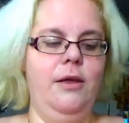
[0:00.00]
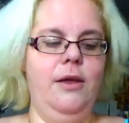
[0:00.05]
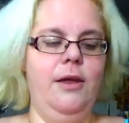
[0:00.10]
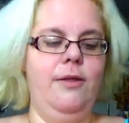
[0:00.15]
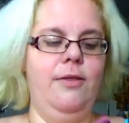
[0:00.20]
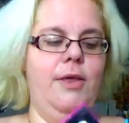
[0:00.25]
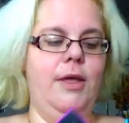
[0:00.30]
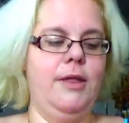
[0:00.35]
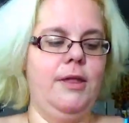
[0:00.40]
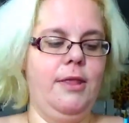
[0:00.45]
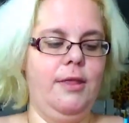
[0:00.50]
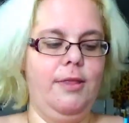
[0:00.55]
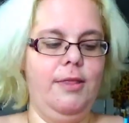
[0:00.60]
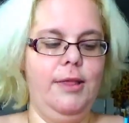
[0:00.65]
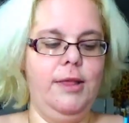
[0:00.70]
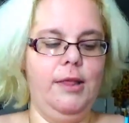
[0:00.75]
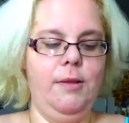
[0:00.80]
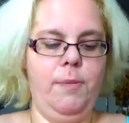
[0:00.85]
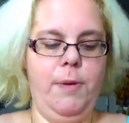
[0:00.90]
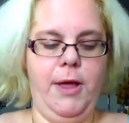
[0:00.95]
and that's
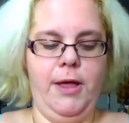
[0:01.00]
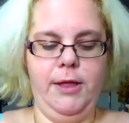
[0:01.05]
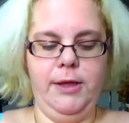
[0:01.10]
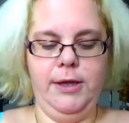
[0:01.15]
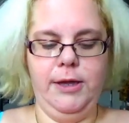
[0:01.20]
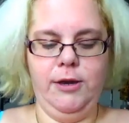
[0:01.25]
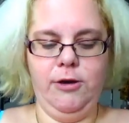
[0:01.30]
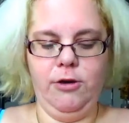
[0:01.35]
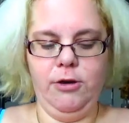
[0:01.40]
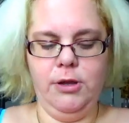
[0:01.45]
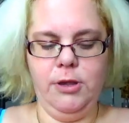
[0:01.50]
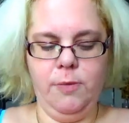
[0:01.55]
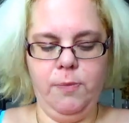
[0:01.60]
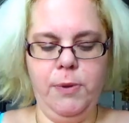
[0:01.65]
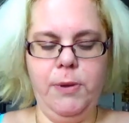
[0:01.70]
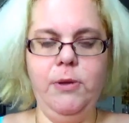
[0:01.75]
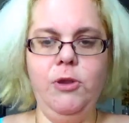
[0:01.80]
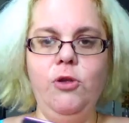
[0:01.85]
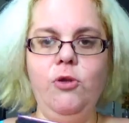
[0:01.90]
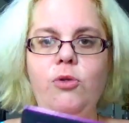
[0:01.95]
this palette here. It's
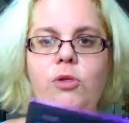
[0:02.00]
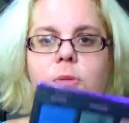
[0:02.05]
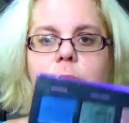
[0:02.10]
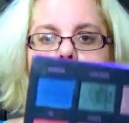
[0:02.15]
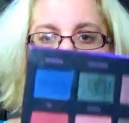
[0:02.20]
been used a